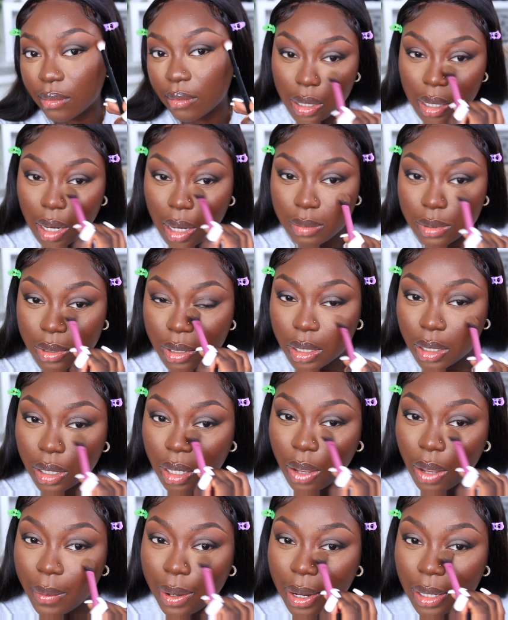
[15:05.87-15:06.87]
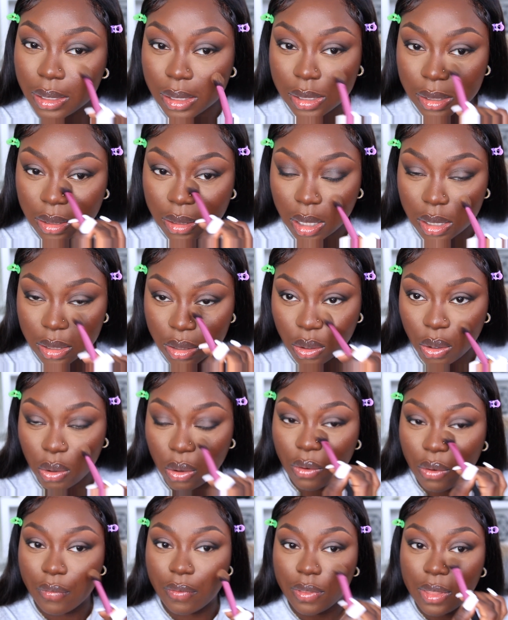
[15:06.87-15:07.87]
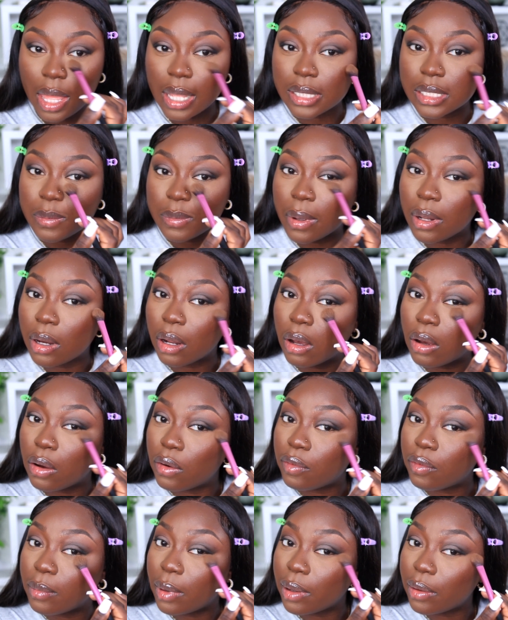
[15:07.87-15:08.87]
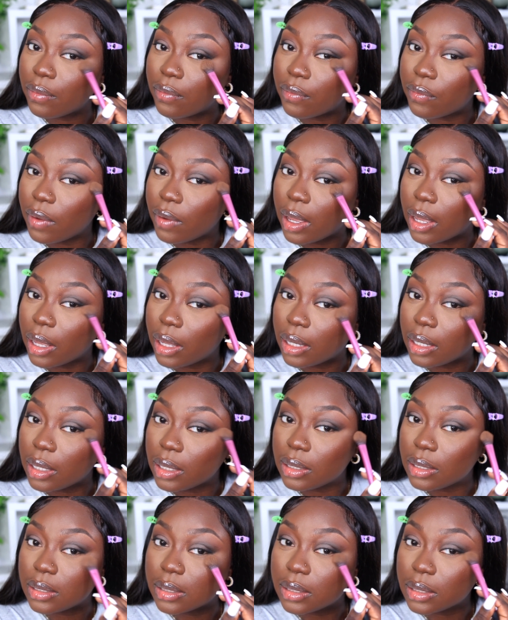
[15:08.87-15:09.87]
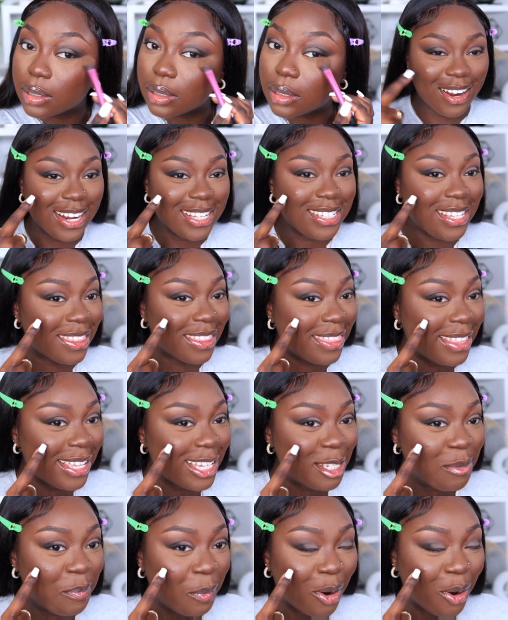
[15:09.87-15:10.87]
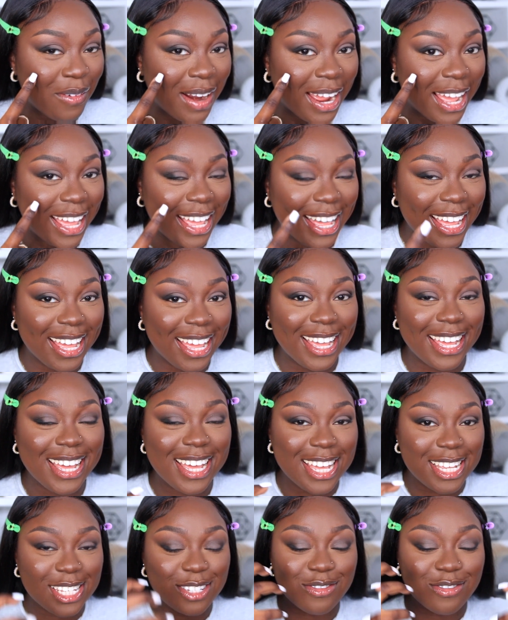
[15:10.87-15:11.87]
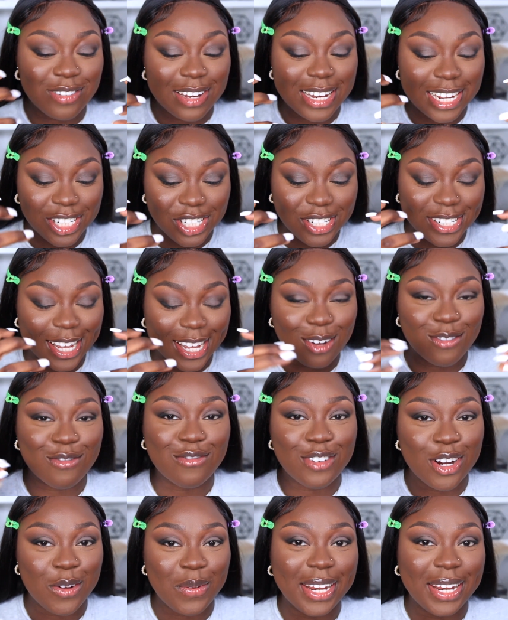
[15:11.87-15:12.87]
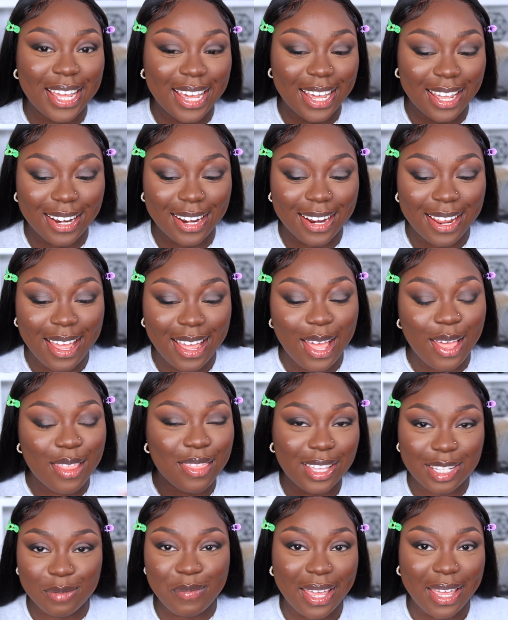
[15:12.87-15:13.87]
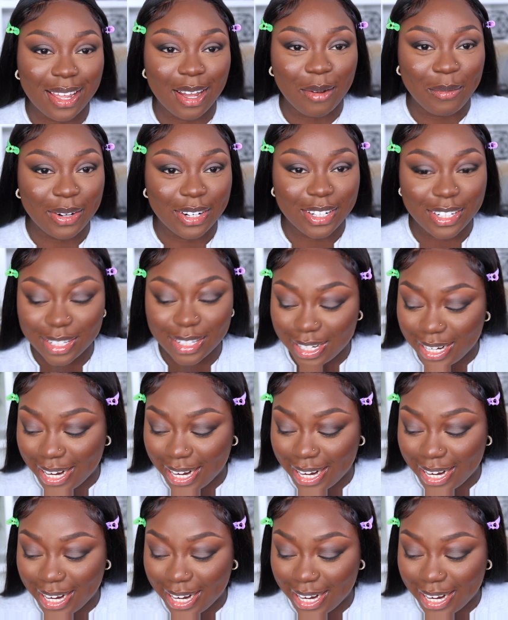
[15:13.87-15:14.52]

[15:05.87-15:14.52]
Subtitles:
Now I'm just gonna go in and just dust off the excess powder off my face. And I said this spot right here is legit ruining this makeup look.